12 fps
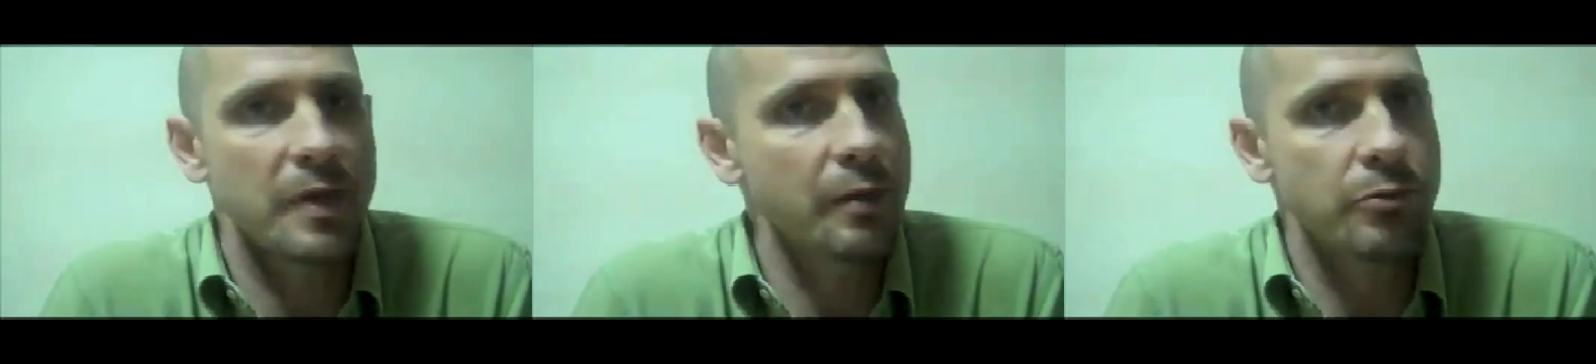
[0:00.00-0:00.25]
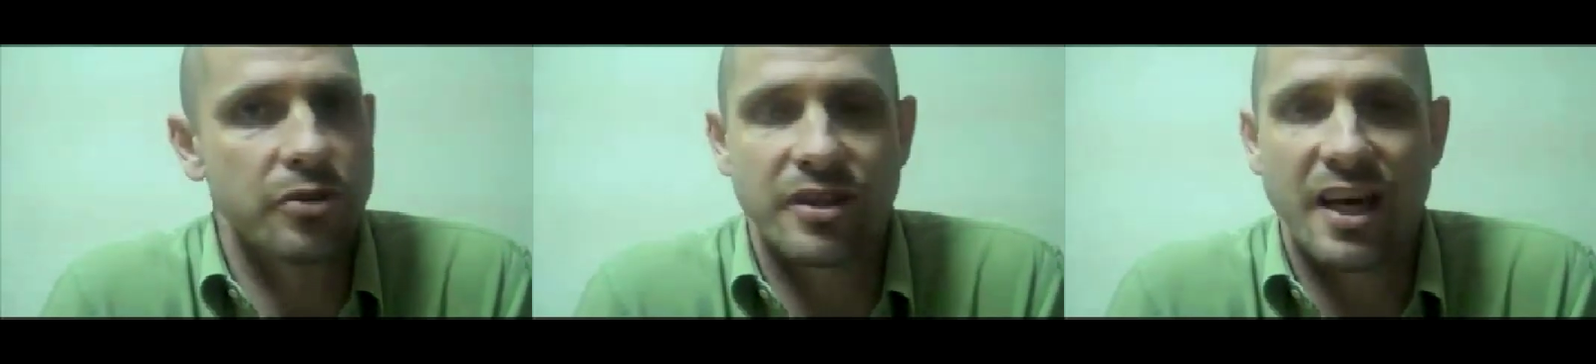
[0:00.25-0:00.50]
It
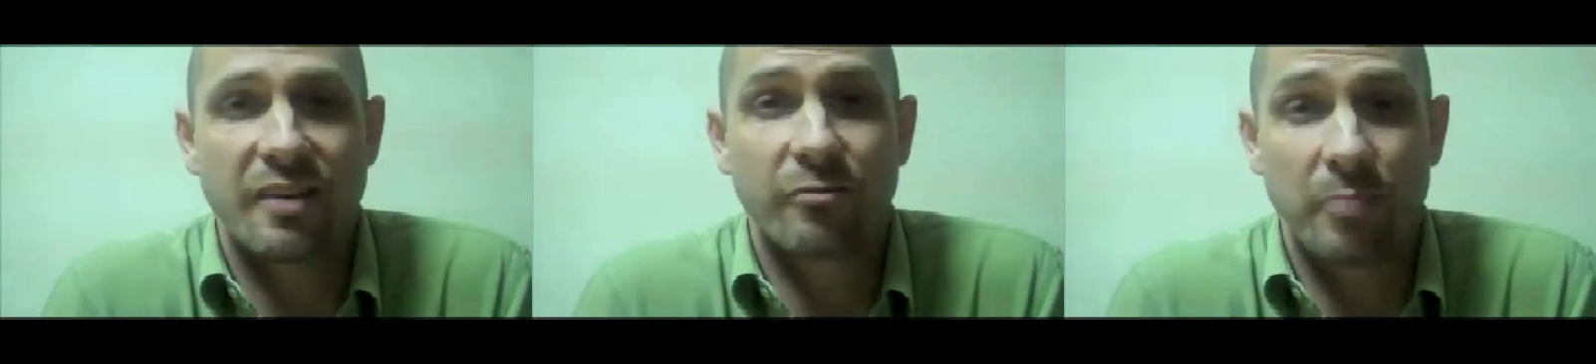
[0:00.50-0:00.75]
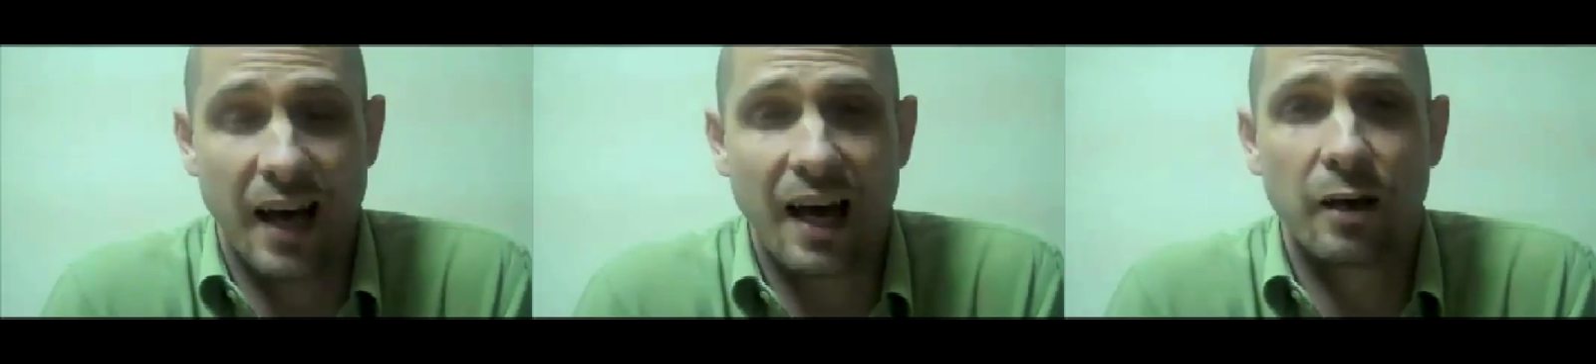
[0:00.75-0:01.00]
was a day
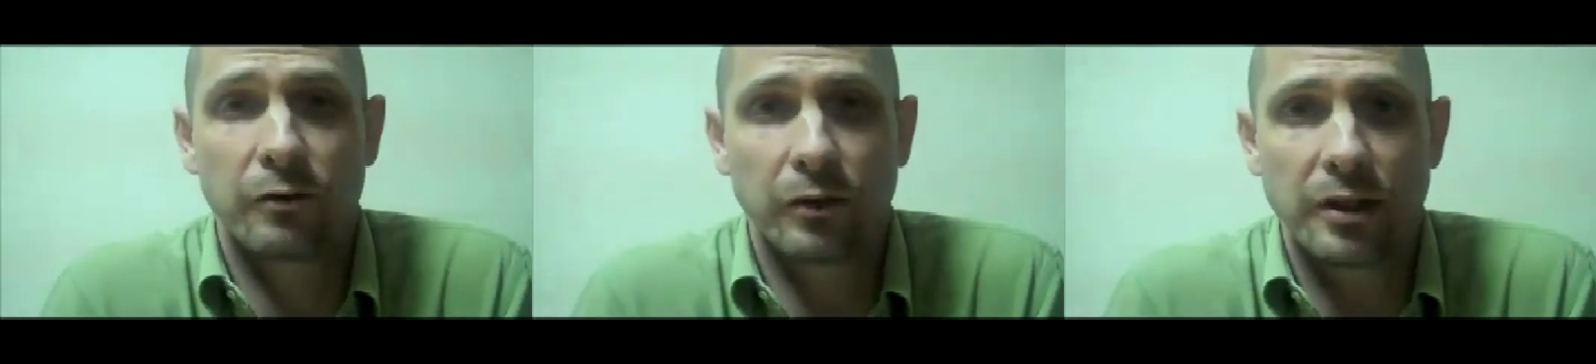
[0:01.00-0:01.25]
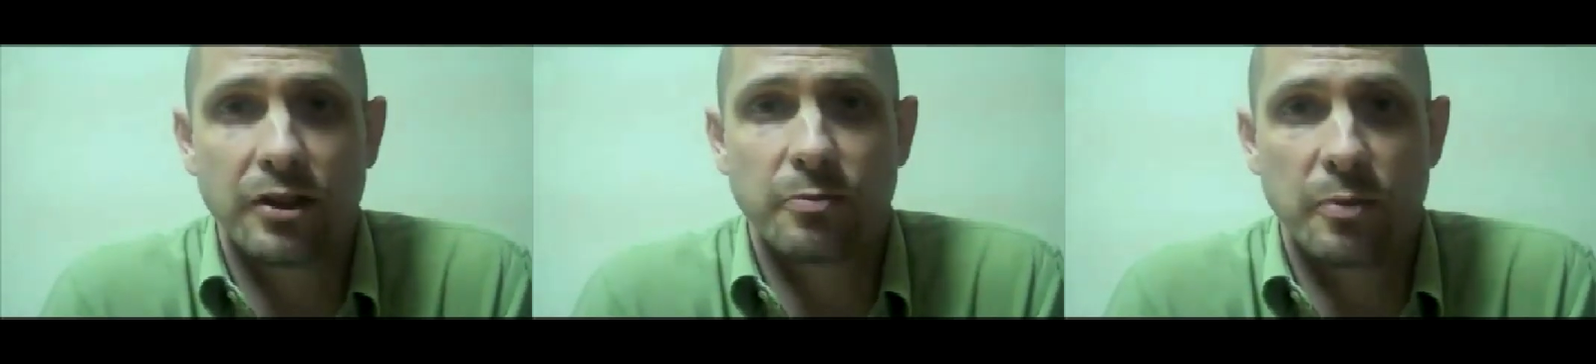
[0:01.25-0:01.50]
of
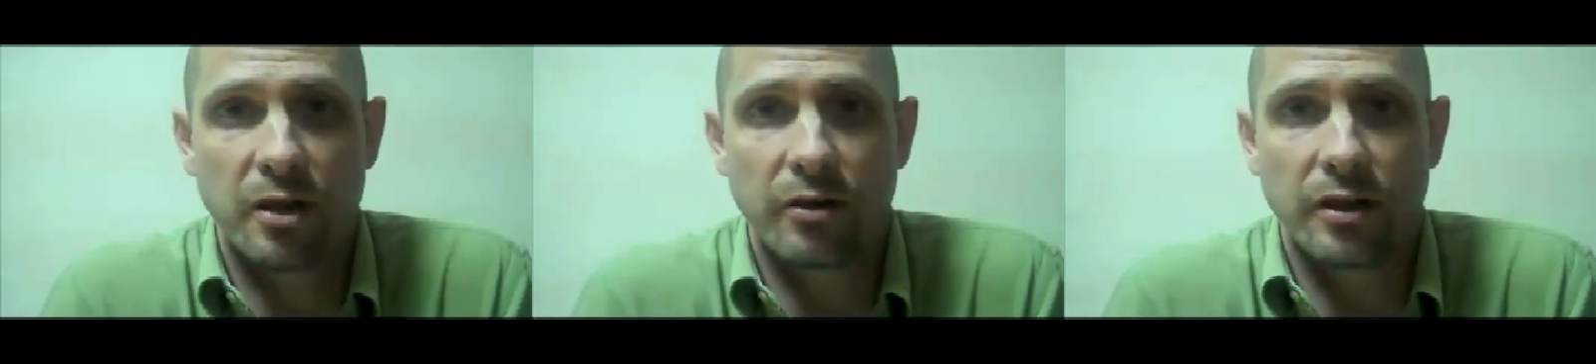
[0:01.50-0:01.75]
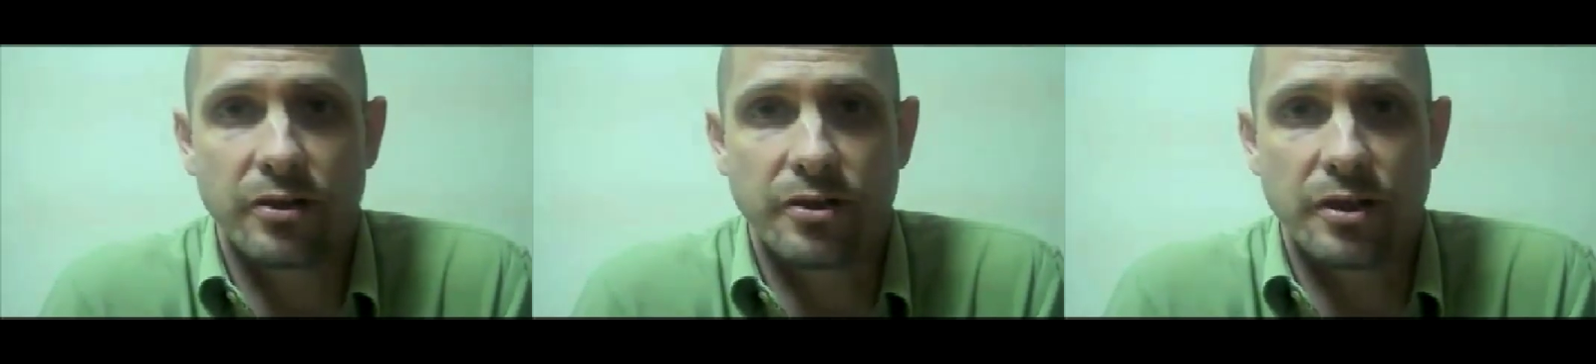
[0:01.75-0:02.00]
powerful
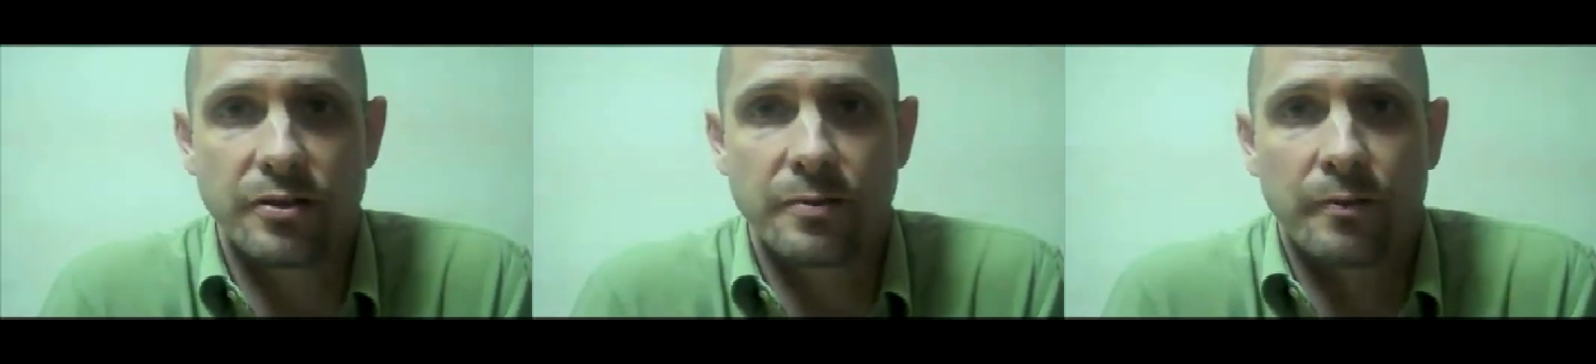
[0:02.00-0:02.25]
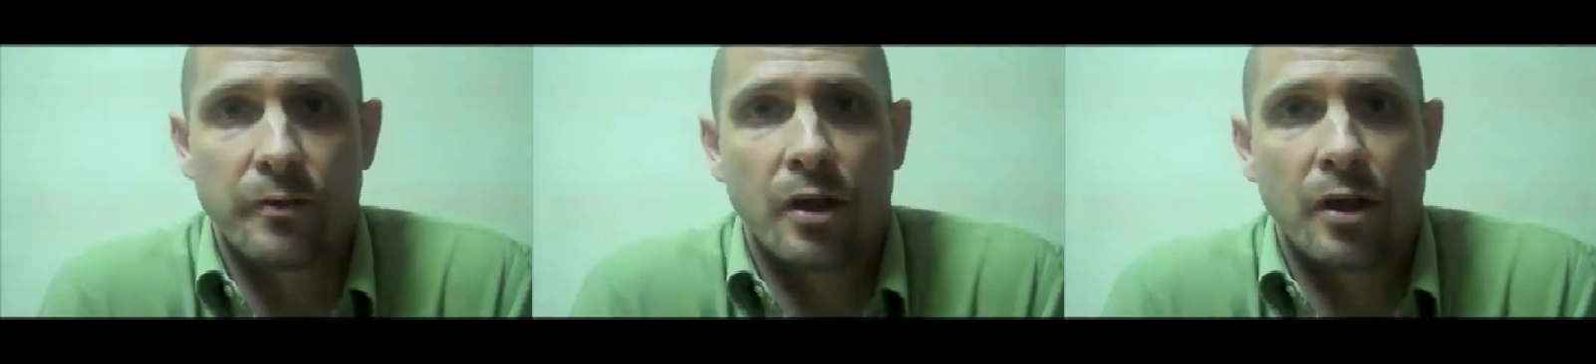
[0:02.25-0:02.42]
experiences.